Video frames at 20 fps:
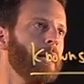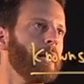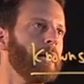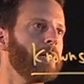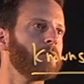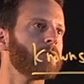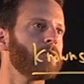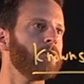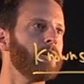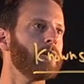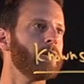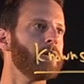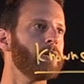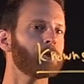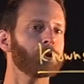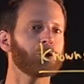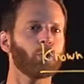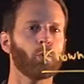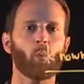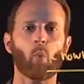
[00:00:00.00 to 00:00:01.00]
is the
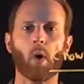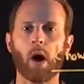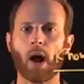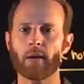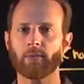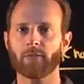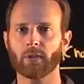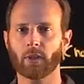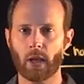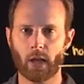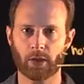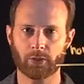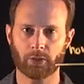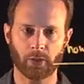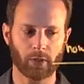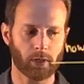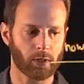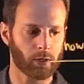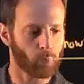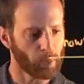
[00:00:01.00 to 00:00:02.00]
initial y
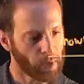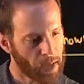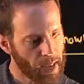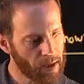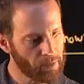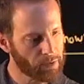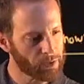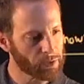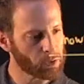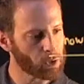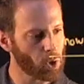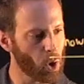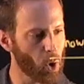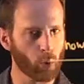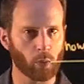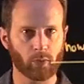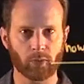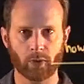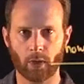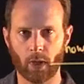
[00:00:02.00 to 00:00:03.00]
velocity. We have the
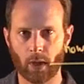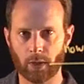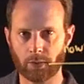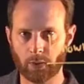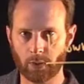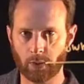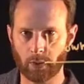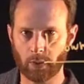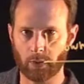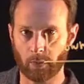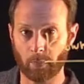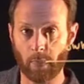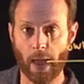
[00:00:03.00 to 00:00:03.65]
total velocity, the